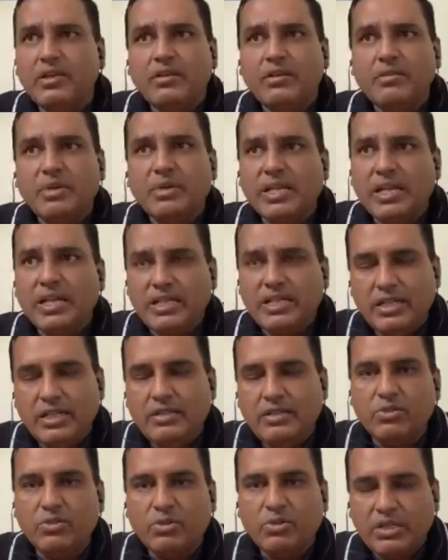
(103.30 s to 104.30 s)
but I didn't
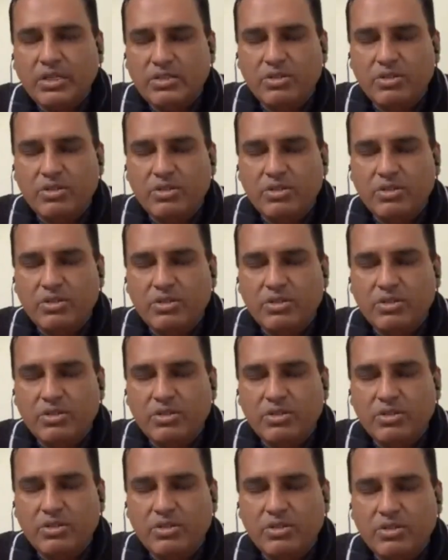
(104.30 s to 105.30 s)
go and join that
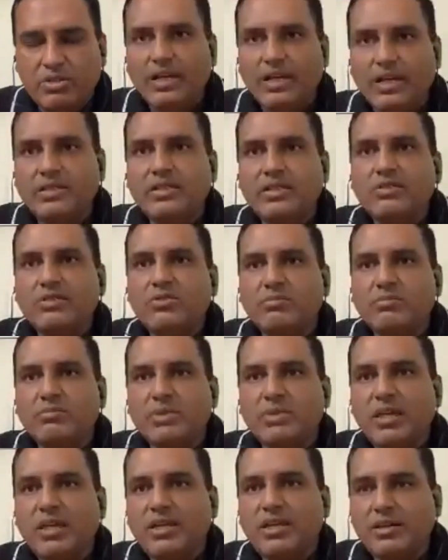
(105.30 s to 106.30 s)
side. I continued
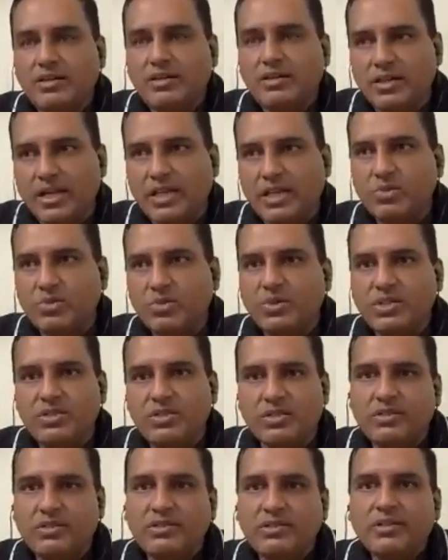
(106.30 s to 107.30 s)
my
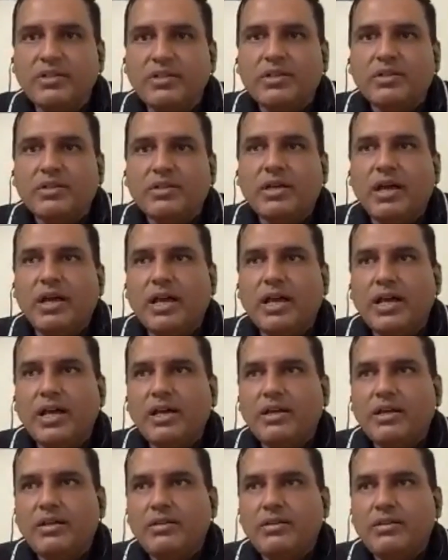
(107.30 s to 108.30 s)
graduation,
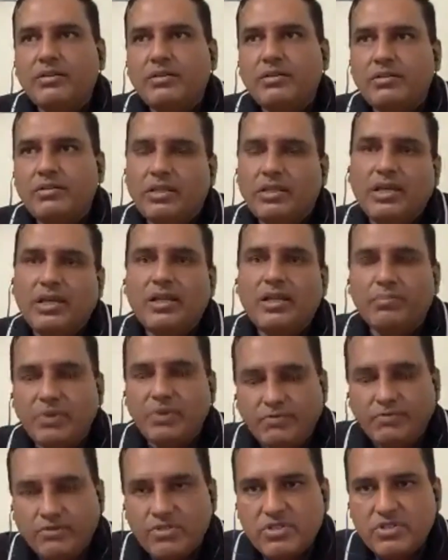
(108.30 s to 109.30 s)
and then I
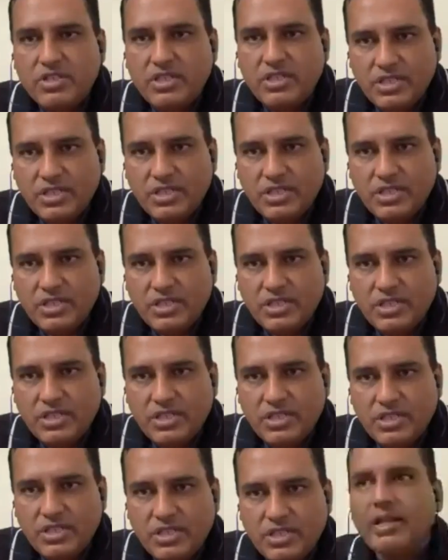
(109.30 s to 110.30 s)
appeared for CDS.
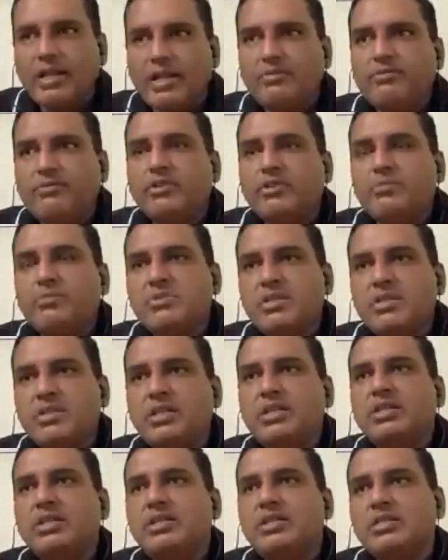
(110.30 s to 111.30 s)
Okay, and from
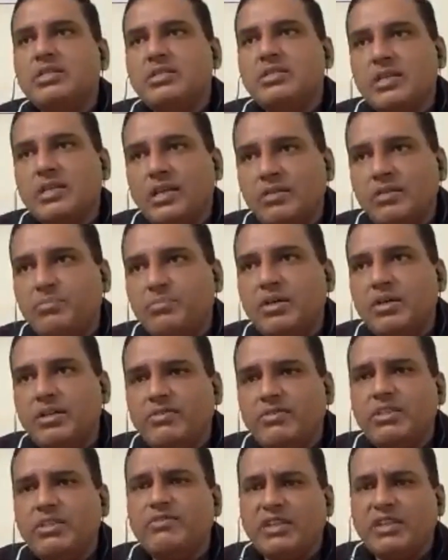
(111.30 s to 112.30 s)
CDS, I appeared
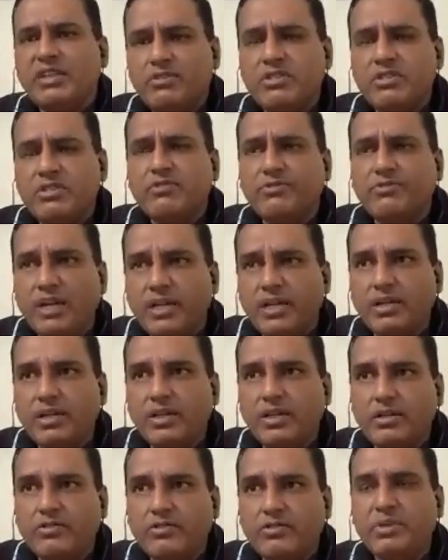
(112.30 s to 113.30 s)
when I was in final
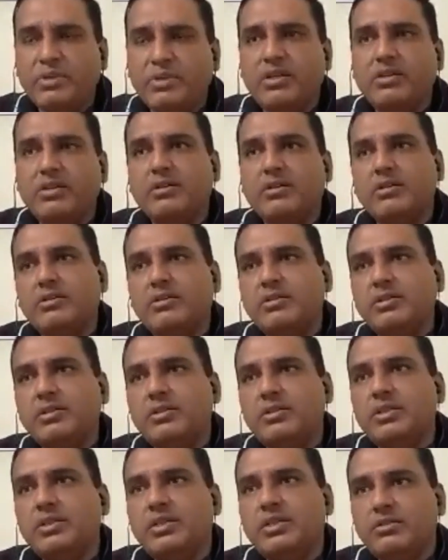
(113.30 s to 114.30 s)
year of my
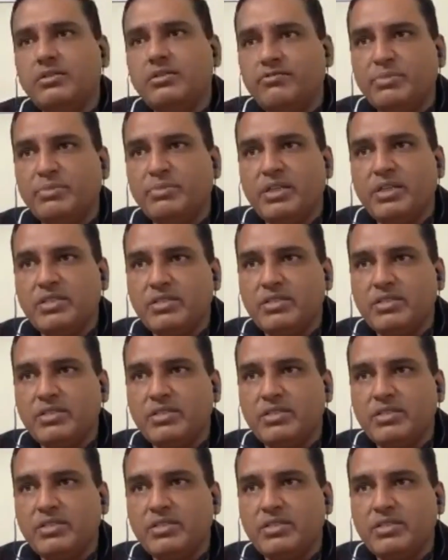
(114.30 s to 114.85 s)
third year of my